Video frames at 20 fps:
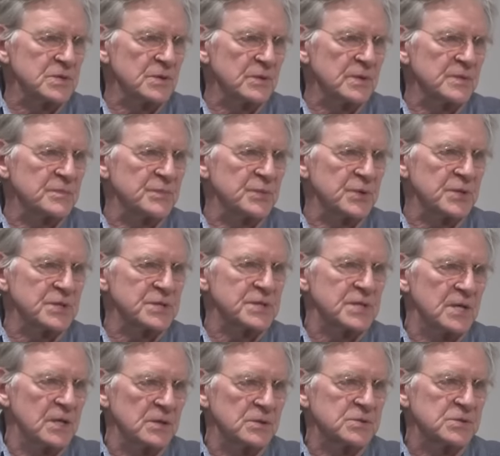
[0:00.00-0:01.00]
So in
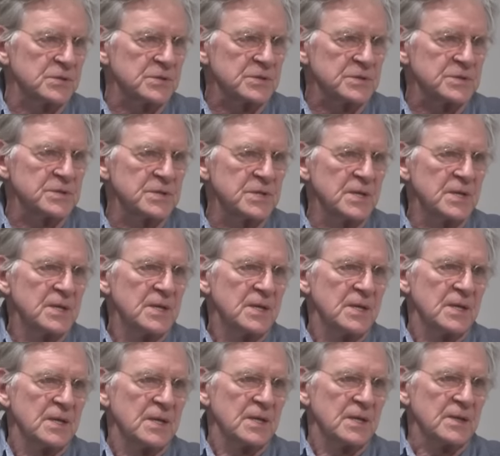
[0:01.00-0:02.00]
Buddhist cultures,
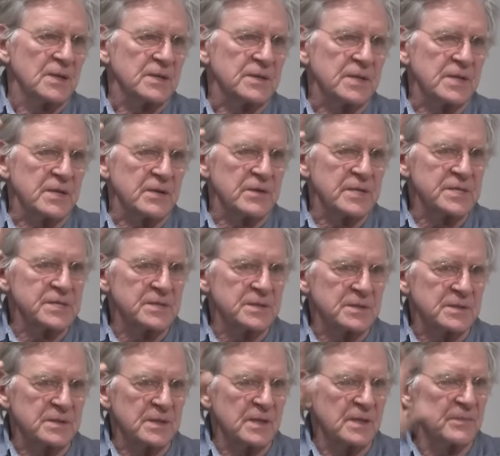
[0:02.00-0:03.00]
and there
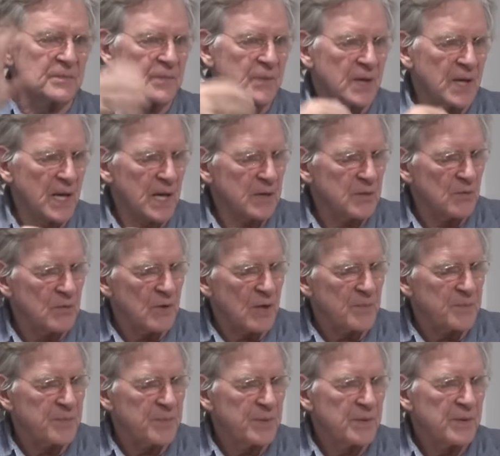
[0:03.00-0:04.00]
isn't, when I grew
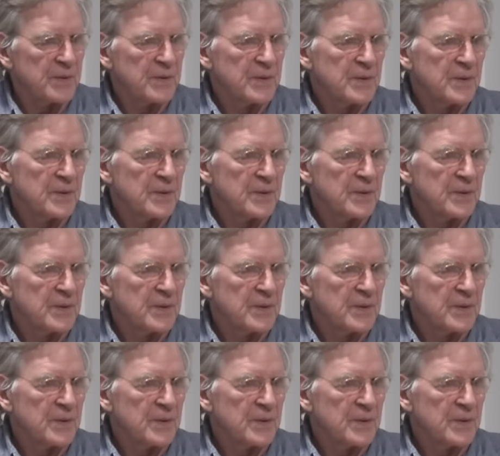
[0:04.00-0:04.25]
up,